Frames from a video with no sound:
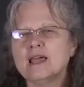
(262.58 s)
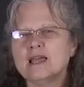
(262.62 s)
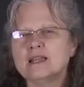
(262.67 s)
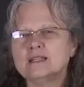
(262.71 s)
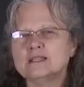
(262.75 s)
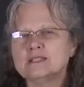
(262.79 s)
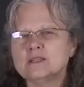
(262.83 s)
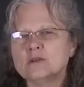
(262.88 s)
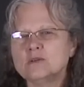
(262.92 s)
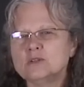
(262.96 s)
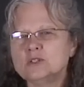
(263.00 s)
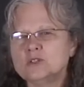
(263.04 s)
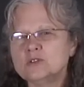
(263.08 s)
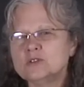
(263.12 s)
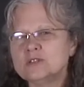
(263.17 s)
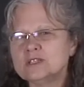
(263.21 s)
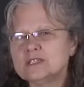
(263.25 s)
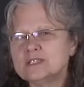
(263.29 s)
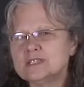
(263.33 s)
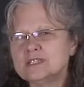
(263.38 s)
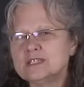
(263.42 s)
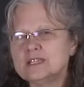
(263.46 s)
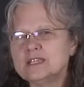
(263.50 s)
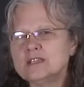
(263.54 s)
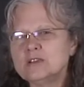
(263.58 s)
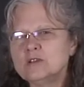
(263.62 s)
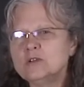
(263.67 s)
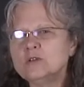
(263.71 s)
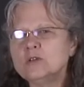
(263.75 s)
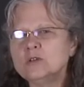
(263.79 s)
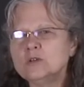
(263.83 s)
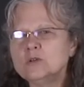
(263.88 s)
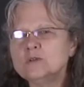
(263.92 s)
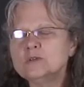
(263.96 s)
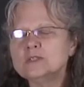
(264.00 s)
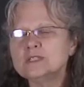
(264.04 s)
And so as you can see, you
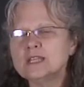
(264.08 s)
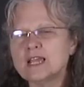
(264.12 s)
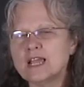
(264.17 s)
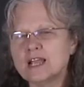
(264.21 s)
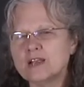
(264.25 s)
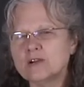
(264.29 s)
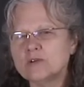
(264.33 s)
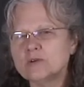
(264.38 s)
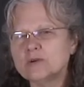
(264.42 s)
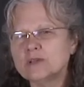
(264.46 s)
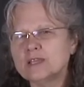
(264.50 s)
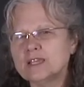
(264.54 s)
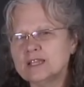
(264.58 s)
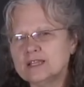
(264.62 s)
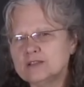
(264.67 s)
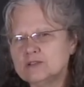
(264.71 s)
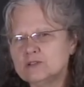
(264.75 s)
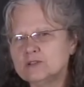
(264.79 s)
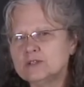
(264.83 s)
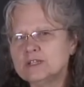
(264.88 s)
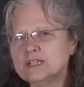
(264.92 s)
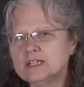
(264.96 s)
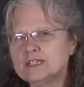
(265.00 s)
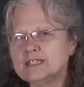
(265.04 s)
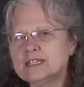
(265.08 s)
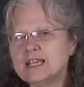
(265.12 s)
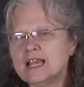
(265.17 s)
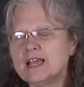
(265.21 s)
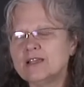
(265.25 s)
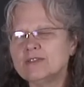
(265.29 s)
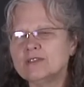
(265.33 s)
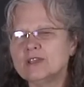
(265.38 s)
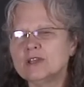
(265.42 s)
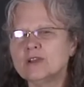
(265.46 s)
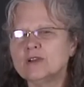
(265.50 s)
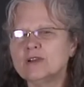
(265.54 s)
use the arrow key to get
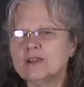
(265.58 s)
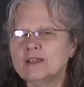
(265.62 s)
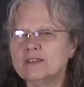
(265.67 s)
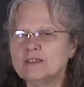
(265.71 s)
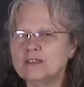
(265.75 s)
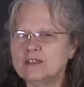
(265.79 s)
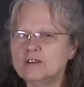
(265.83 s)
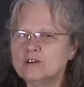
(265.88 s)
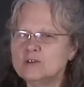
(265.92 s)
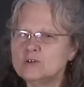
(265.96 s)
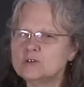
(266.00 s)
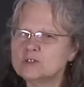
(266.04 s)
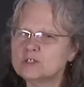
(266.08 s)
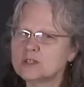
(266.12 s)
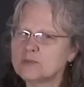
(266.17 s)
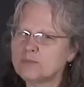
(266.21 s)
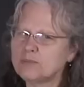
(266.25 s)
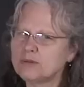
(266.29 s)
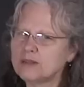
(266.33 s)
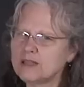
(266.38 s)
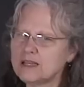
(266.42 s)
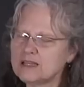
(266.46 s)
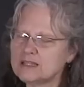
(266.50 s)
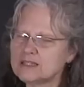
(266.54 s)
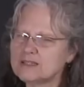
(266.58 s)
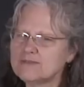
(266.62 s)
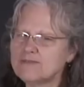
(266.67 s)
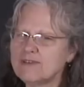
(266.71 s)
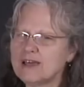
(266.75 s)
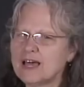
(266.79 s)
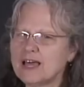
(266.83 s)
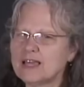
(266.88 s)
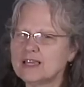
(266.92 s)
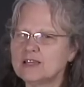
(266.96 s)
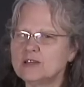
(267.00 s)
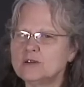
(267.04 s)
down there, and then use the plus
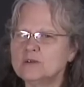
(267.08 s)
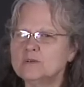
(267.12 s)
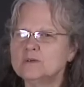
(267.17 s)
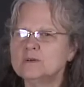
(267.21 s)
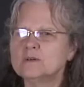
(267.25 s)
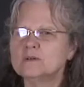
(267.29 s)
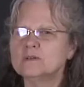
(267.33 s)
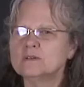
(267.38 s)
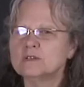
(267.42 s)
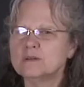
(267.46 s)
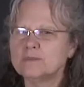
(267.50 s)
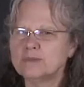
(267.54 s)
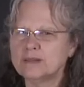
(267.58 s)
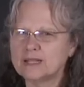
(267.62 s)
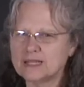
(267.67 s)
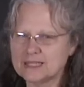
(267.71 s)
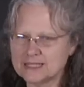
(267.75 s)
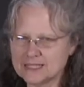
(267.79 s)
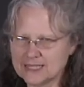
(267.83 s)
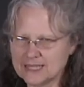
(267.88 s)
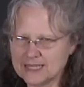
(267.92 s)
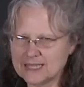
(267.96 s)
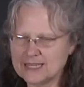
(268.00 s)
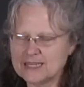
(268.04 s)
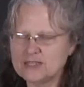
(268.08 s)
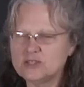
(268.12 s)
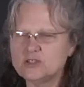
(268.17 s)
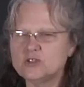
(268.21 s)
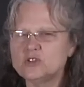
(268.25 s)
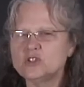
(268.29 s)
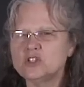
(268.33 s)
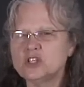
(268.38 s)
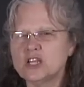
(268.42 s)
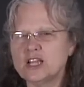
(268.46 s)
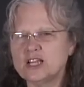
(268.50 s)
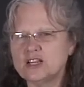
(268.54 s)
value, the plus key
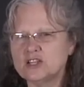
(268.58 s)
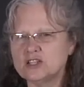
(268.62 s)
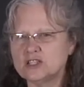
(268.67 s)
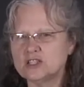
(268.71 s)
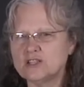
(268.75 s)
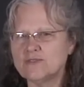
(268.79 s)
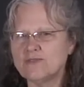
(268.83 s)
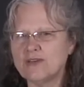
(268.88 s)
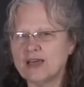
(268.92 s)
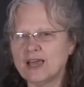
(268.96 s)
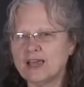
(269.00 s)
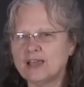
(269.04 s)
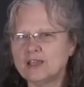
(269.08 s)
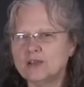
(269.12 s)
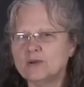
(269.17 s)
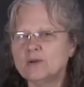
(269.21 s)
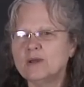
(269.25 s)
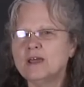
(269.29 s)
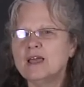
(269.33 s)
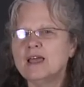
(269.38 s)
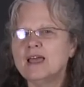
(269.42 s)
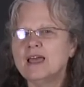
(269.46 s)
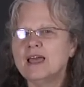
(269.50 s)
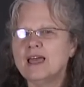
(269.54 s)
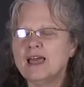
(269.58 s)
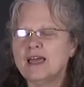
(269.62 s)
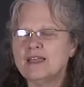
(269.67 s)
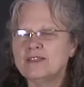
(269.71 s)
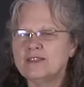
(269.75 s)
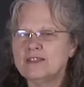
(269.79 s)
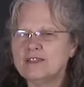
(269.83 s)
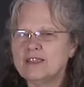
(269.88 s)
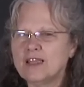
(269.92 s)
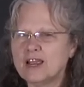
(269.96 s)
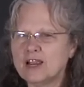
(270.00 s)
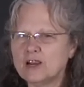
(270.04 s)
to change the value, and
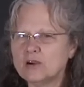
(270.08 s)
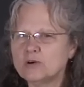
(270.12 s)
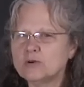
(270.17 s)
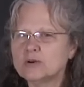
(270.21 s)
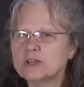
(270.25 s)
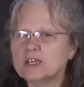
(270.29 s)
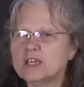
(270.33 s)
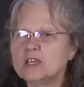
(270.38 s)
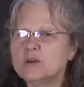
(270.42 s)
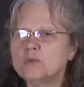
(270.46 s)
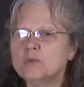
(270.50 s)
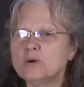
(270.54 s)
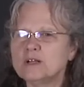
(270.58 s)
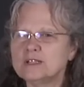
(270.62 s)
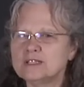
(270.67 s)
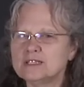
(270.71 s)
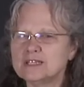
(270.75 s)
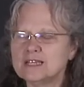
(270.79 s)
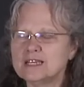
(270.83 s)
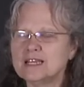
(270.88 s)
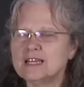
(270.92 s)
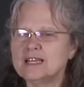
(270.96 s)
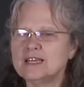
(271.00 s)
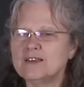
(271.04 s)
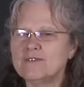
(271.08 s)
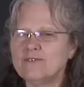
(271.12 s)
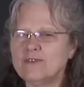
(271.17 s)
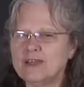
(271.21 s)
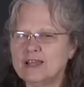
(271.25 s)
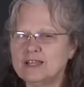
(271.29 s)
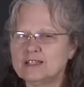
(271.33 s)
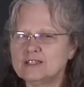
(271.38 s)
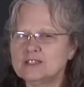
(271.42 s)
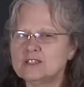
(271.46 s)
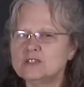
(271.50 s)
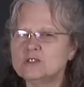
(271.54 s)
then the arrow key once again
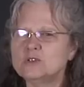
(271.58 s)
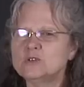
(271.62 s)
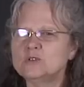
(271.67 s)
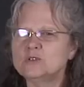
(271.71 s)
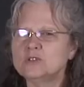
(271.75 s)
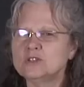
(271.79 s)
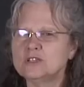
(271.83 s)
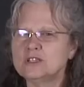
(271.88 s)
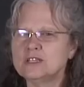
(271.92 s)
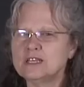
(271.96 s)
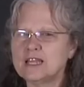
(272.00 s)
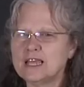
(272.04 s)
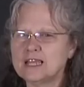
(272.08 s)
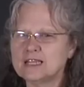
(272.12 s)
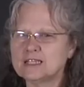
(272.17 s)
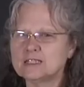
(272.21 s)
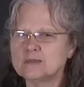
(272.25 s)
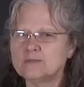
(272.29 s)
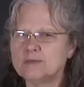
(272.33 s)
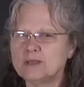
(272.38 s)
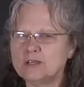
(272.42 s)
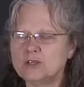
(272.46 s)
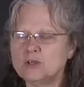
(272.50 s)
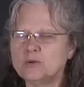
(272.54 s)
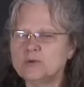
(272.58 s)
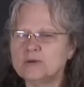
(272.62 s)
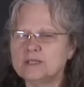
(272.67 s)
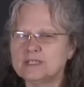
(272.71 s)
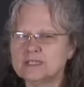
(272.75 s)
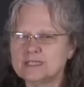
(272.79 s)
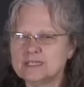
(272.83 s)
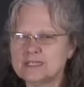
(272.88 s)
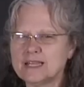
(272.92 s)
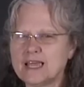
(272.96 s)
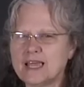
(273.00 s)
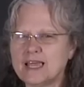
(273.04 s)
advances you to the next menu
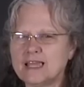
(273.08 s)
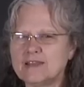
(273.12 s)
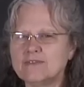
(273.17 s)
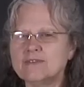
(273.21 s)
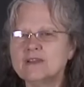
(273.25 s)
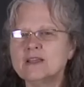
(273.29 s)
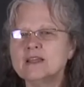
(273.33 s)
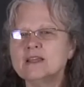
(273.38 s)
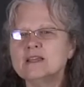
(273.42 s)
and save.